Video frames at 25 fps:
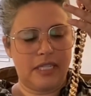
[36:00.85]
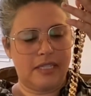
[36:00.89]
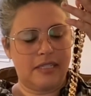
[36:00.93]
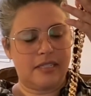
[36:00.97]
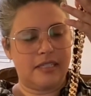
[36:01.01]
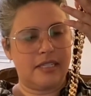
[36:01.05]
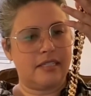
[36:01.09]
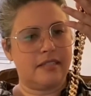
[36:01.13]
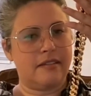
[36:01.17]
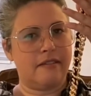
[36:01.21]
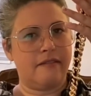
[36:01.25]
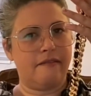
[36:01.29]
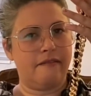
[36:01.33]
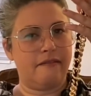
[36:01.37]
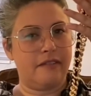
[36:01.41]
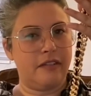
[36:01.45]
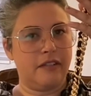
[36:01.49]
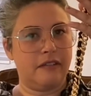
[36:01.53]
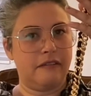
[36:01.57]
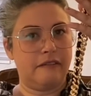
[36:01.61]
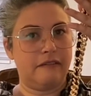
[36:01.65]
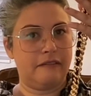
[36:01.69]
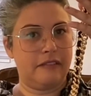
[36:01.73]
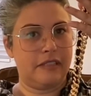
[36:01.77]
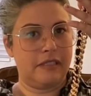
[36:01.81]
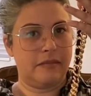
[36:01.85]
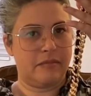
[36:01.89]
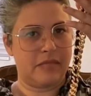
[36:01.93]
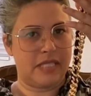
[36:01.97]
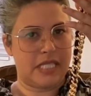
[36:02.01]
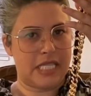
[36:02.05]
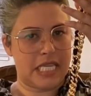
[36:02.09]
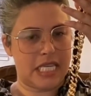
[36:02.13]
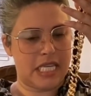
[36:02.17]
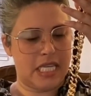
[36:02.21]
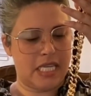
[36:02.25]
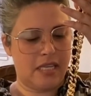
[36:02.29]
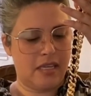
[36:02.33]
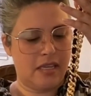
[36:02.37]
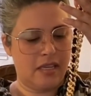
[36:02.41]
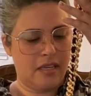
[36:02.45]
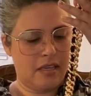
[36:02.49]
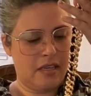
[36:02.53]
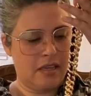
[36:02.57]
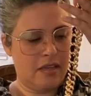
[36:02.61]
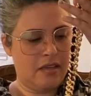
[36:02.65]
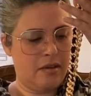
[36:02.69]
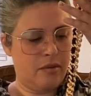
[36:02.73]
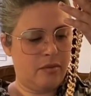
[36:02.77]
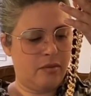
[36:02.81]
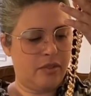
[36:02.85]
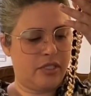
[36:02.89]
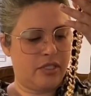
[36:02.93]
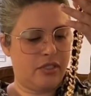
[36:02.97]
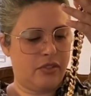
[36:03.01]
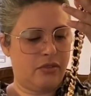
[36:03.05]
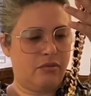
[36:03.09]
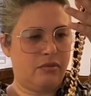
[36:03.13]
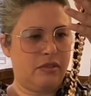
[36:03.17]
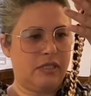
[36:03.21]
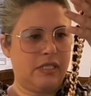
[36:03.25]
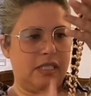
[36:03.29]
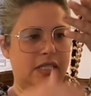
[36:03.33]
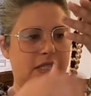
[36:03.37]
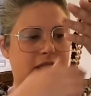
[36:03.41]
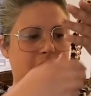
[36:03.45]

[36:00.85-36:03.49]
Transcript: It doesn't feel flimsy, which is really